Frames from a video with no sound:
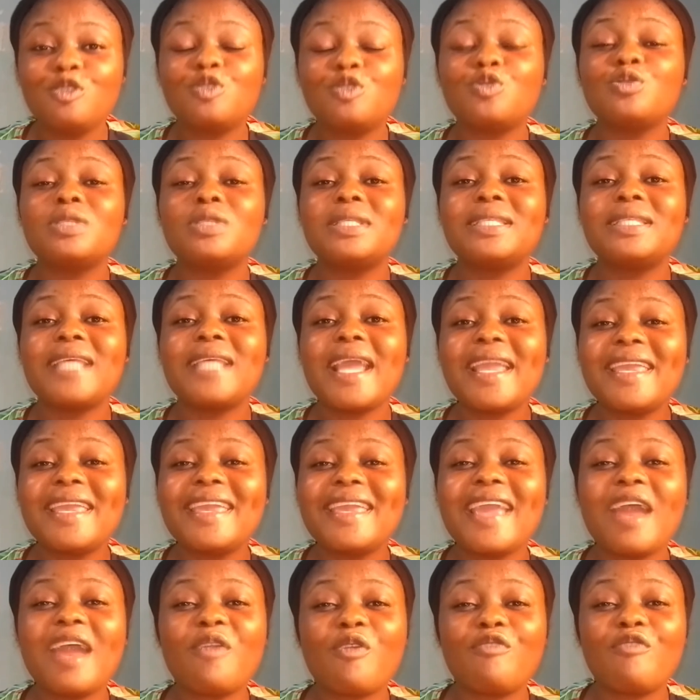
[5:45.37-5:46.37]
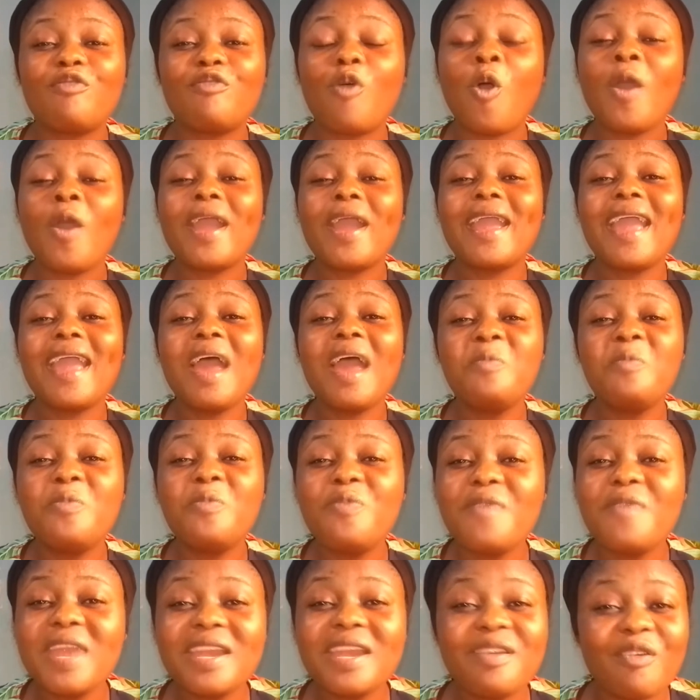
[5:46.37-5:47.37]
to take care of or get
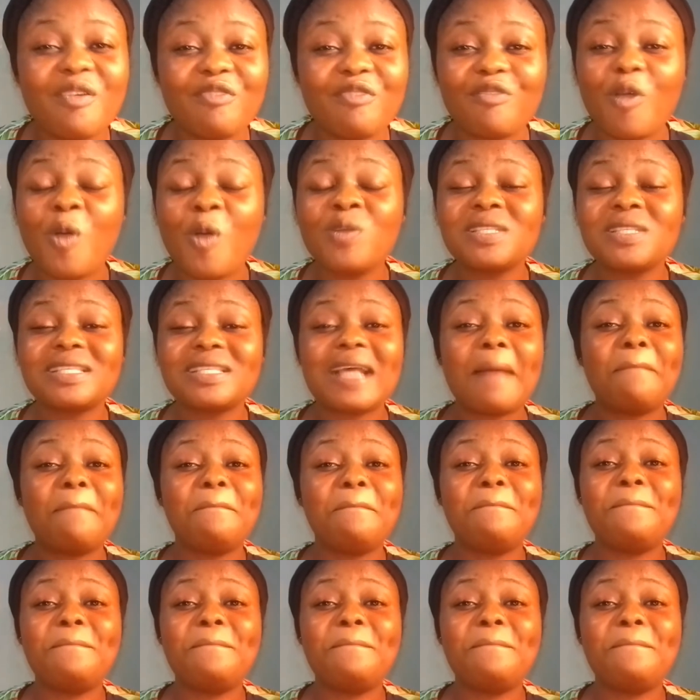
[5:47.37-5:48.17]
rid of ulcer